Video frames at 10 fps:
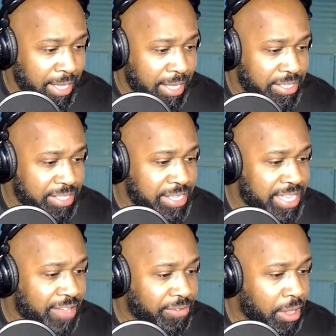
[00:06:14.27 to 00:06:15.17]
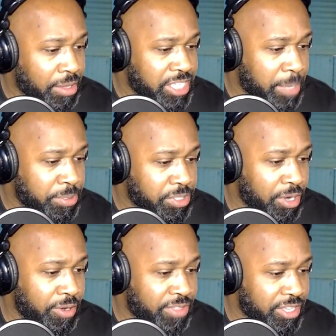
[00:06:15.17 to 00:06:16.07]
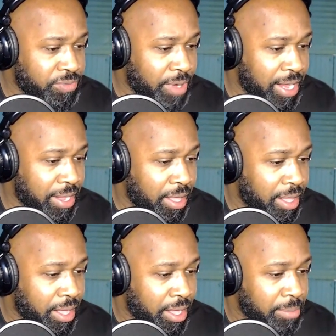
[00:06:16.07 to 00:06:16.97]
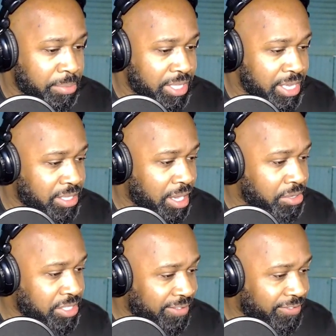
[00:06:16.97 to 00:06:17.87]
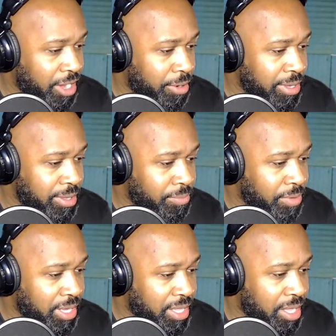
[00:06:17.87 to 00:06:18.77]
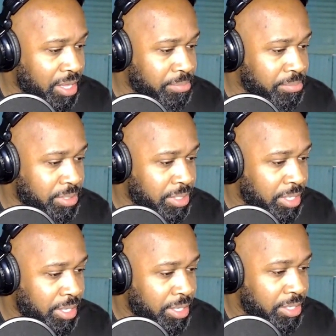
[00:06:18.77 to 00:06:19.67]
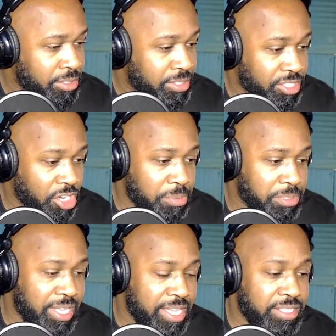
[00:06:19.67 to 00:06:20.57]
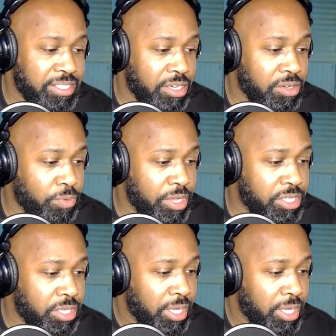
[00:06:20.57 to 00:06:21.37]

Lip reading: states have laws that preserve this right, but these laws can vary when it comes to circumstances under which